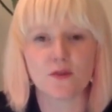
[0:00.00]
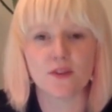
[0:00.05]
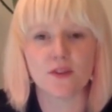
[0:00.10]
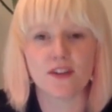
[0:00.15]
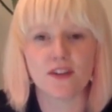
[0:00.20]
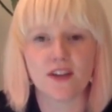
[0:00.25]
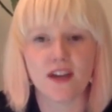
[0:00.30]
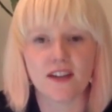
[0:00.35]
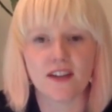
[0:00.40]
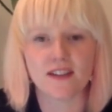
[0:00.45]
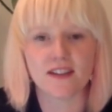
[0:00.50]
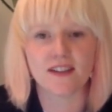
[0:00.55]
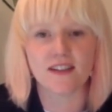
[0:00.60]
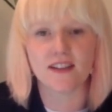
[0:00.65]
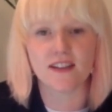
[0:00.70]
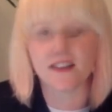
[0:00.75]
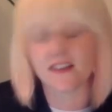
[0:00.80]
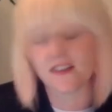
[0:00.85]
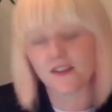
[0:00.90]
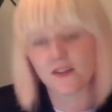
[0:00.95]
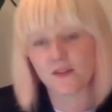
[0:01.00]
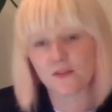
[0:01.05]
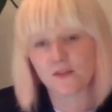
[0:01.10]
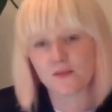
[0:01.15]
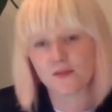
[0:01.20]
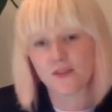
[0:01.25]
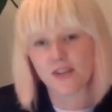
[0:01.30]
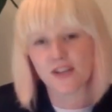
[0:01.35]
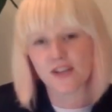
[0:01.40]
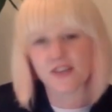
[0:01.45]
And the
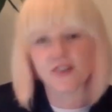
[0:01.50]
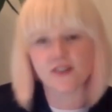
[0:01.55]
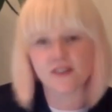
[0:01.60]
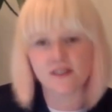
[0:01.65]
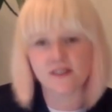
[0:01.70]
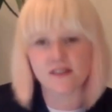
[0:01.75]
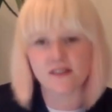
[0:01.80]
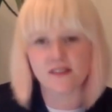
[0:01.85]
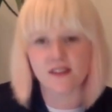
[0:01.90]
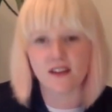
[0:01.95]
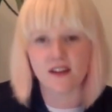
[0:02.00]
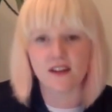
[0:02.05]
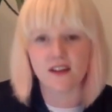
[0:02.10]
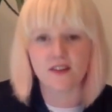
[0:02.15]
projections,